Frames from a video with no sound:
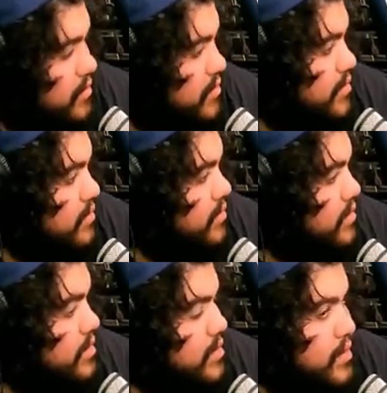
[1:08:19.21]
Like
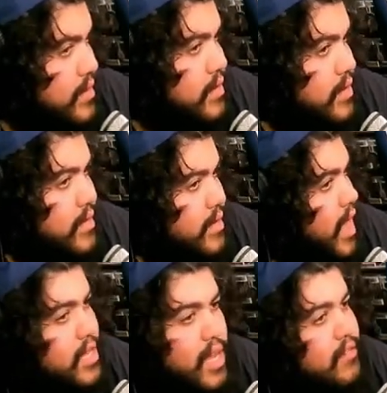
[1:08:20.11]
MJF, I'll, I'll keep I up
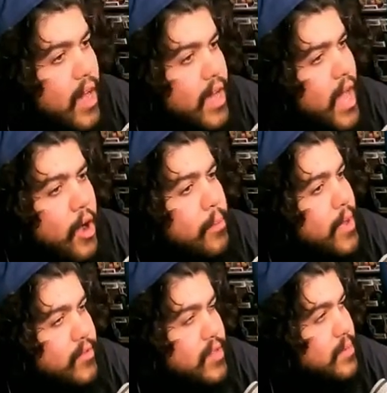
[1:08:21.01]
with. I, yeah. I hope he goes to
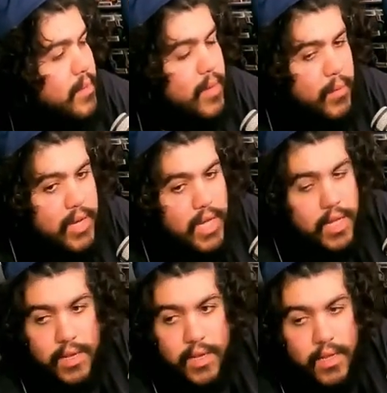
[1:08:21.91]
WWE one day. I
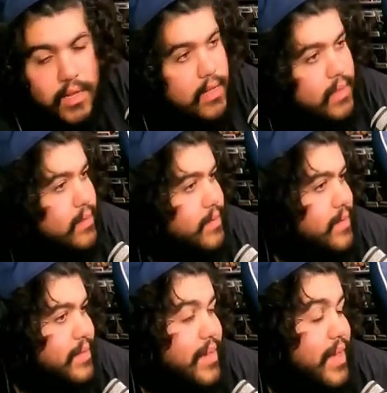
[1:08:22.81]
doubt it.
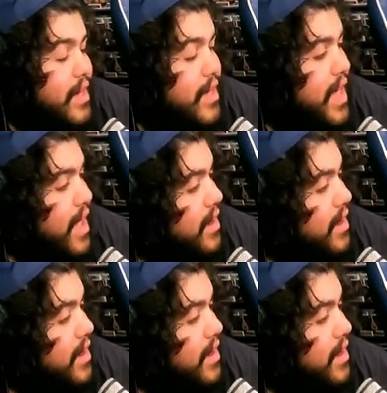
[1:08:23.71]
Yeah, I, I, don't know.